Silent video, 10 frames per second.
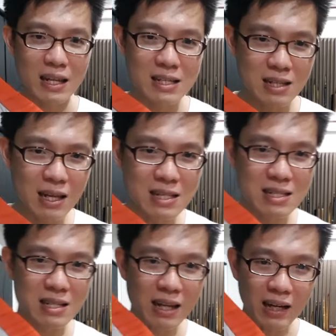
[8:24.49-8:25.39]
It's
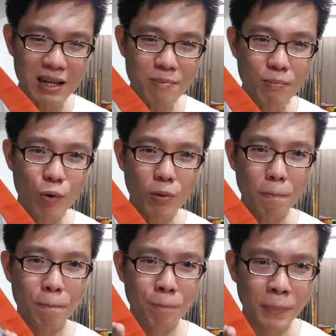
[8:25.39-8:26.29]
slightly more
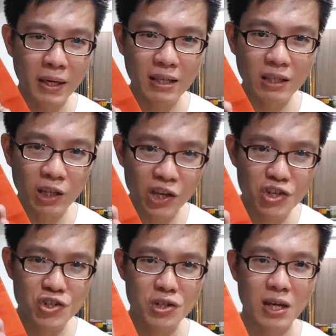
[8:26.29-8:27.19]

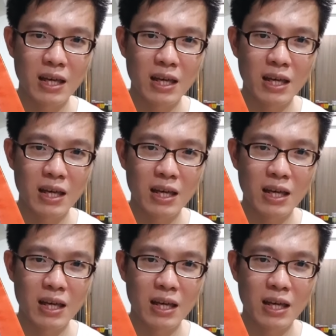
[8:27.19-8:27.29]
pinkish